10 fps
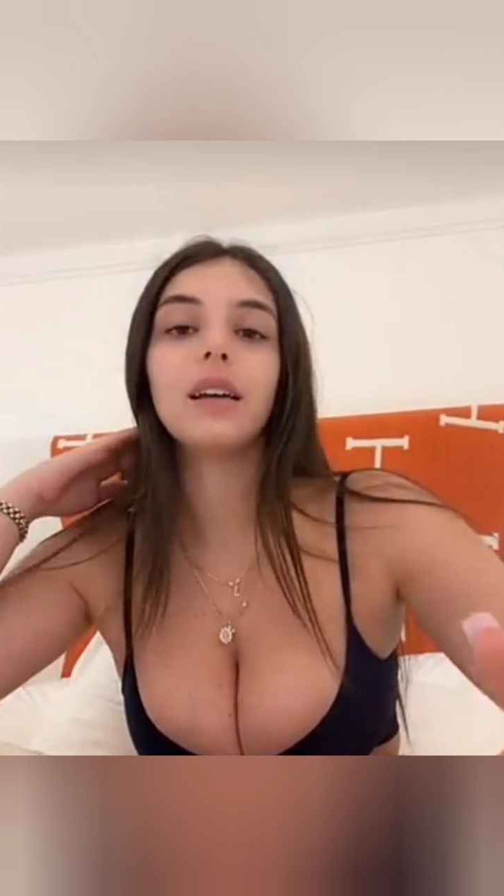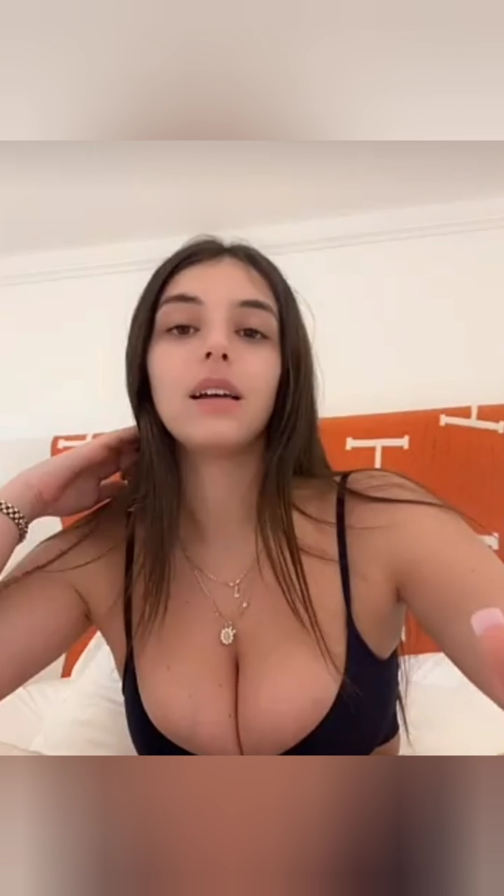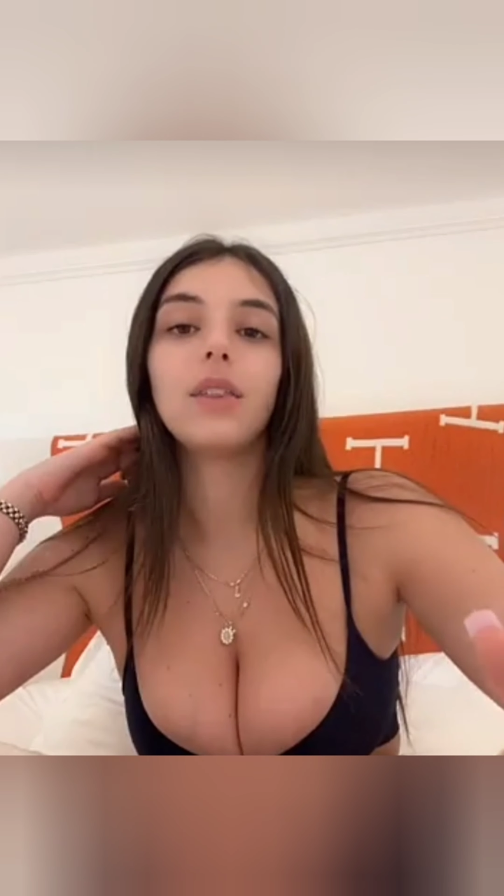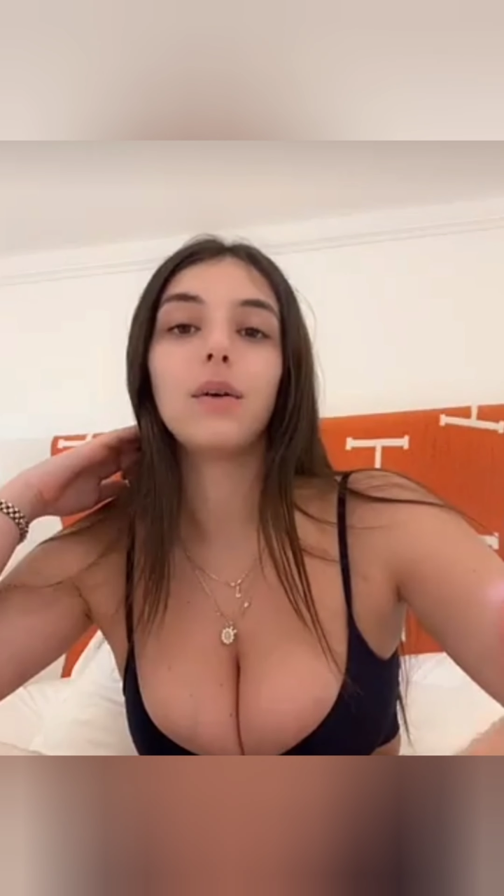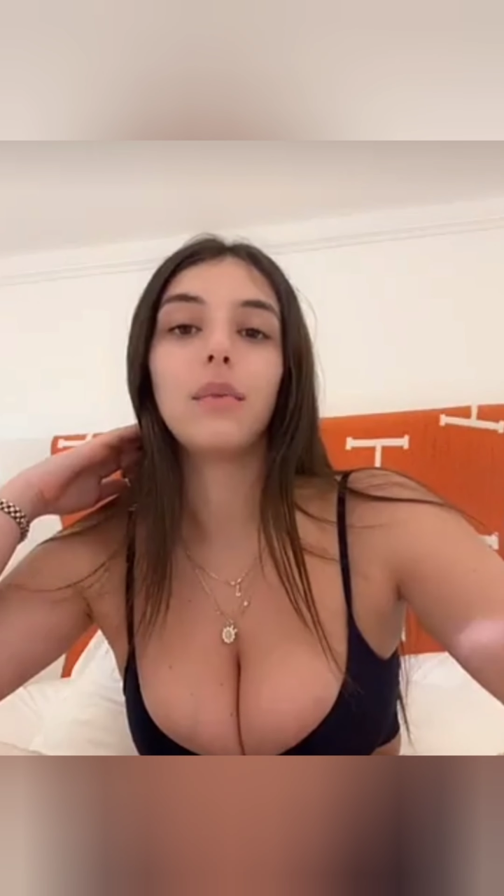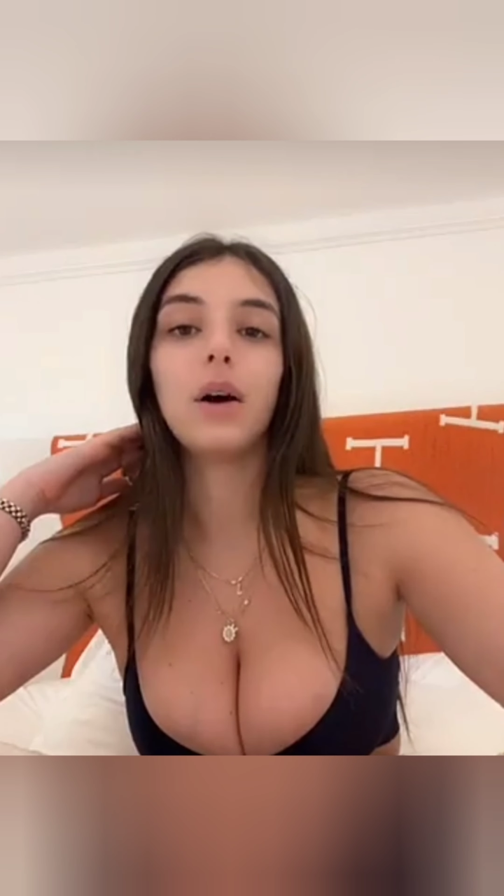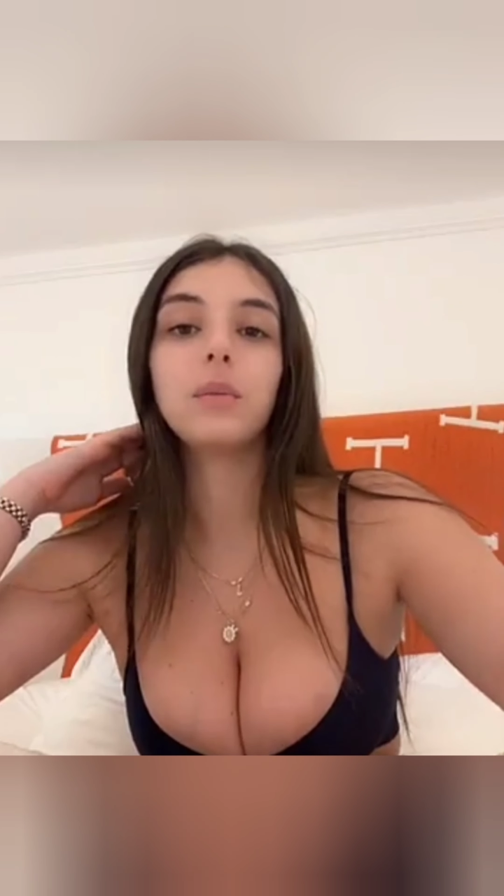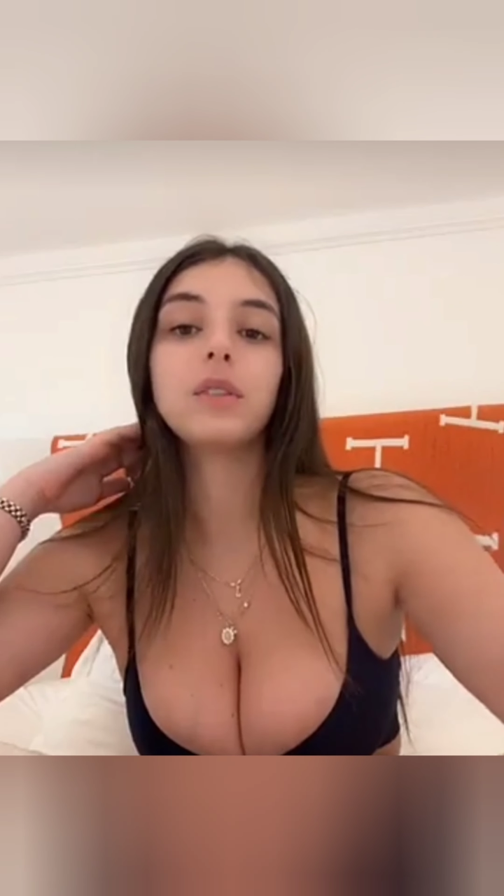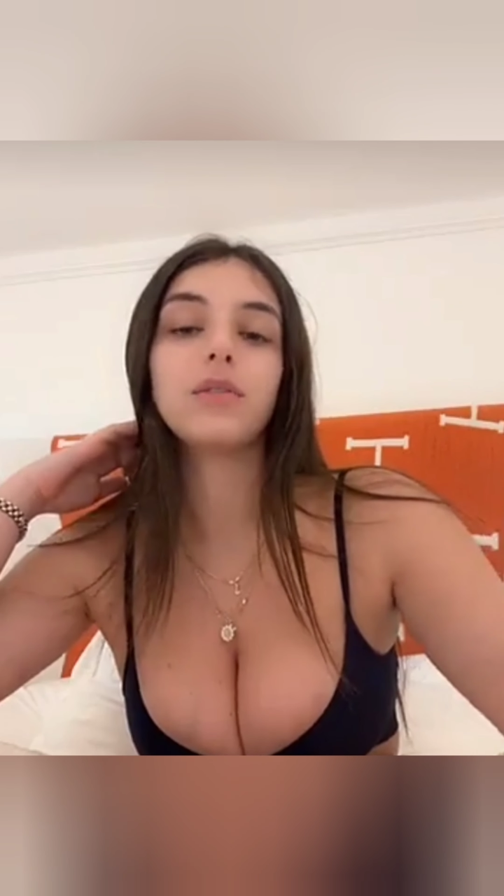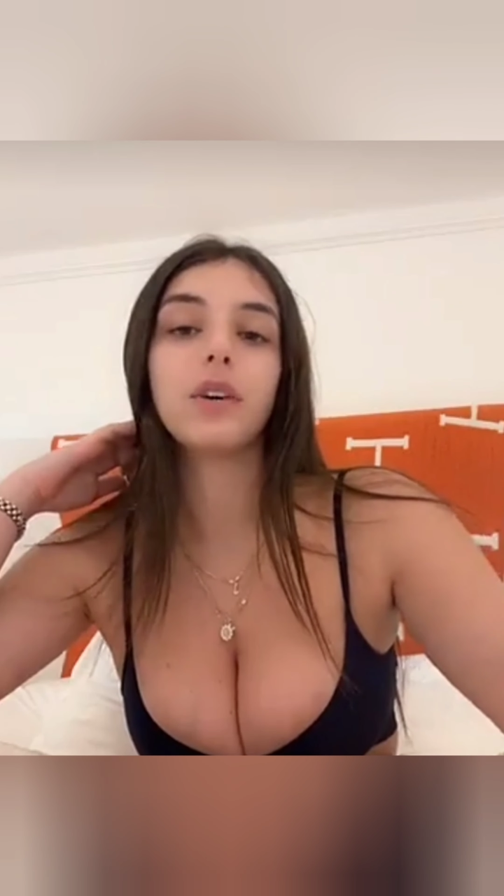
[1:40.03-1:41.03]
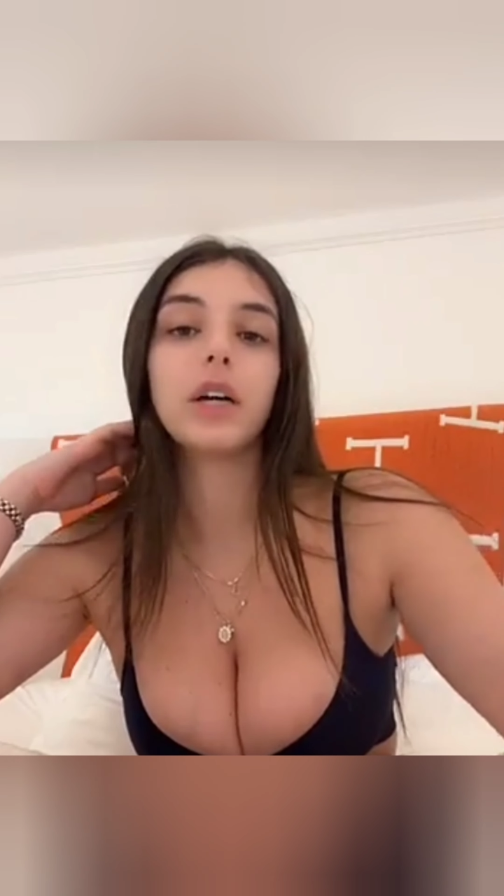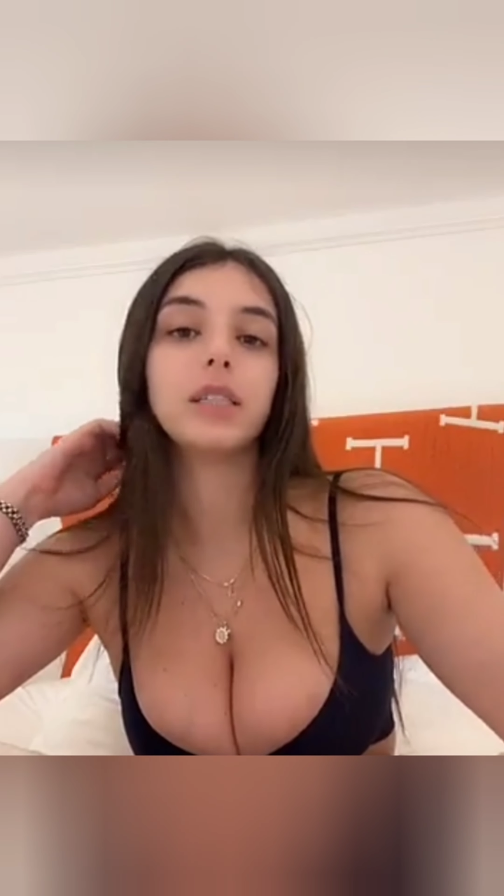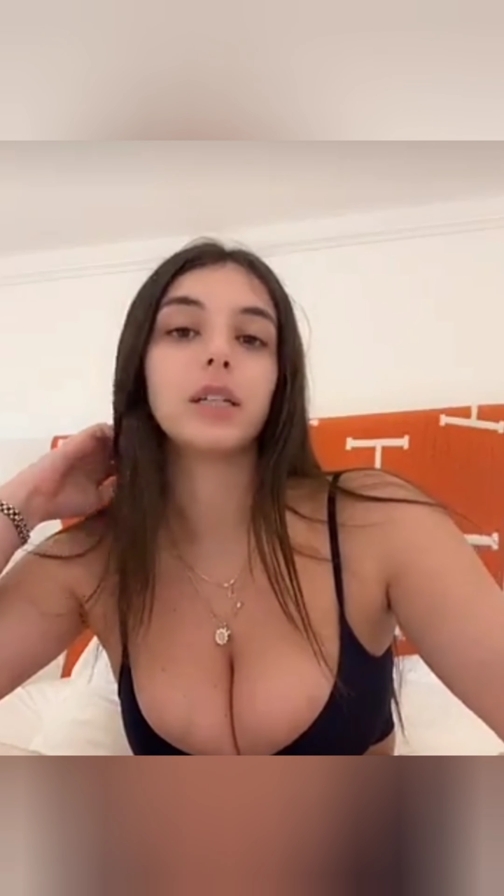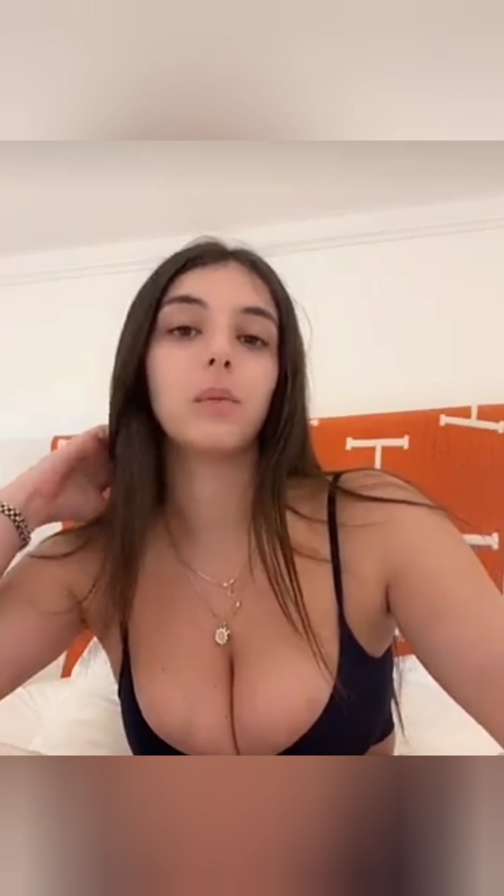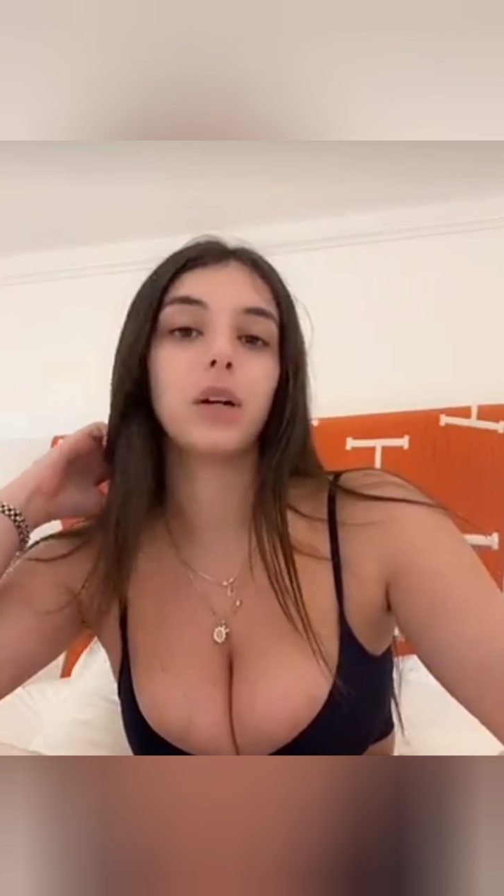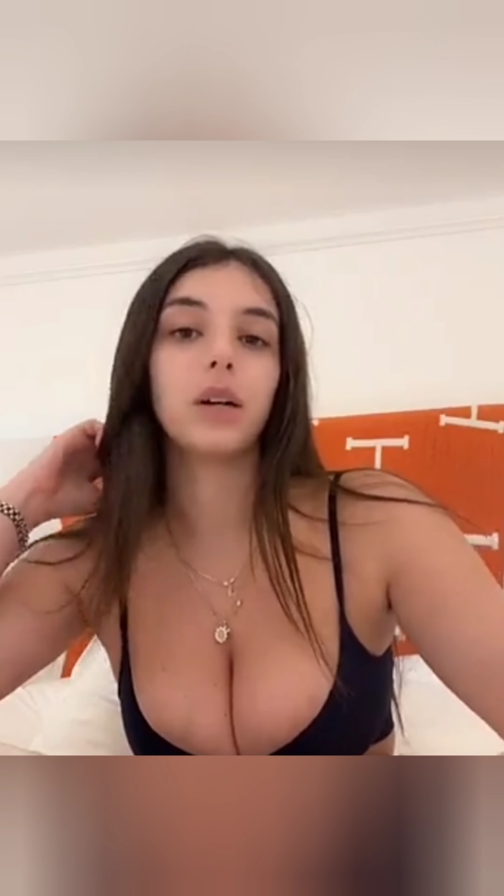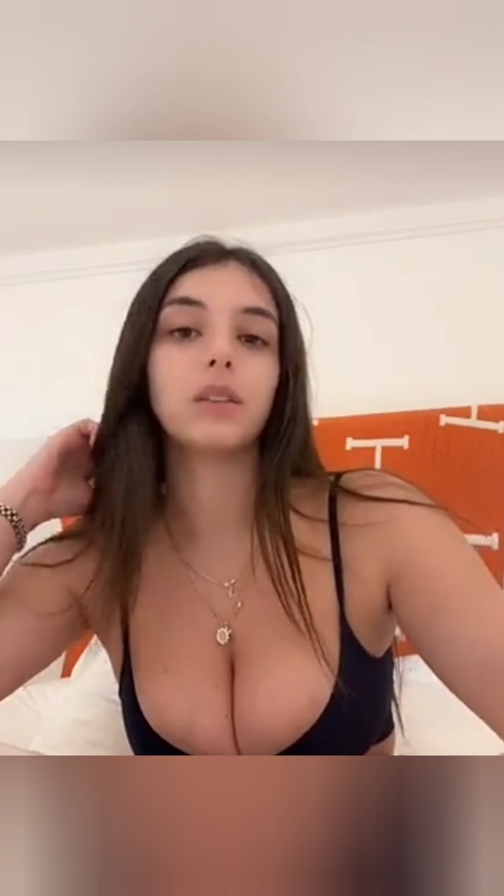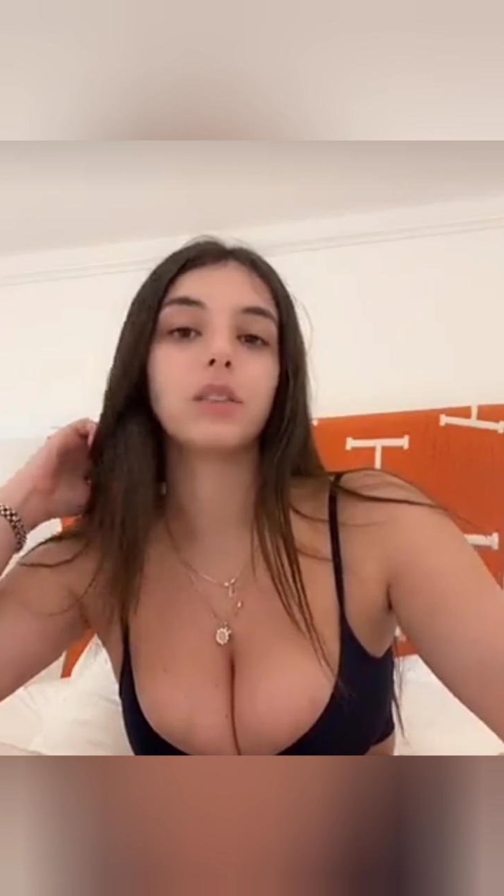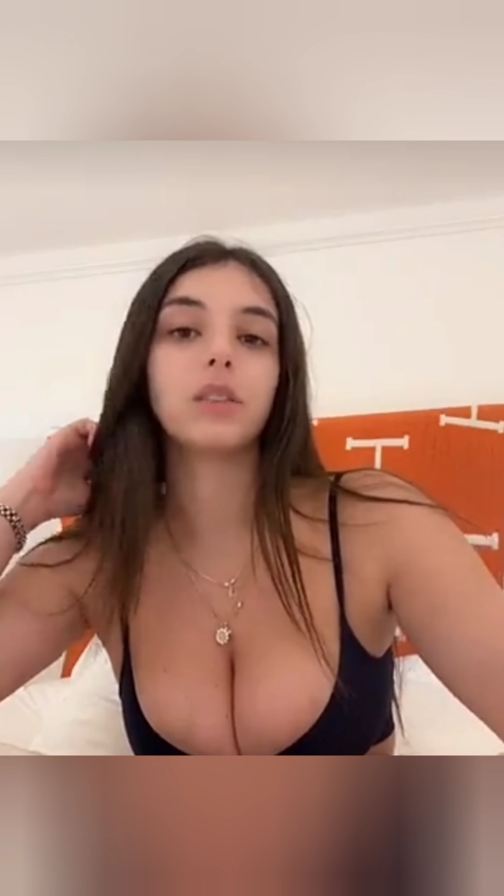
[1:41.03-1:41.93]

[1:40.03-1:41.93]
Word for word: the mom was fucking someone else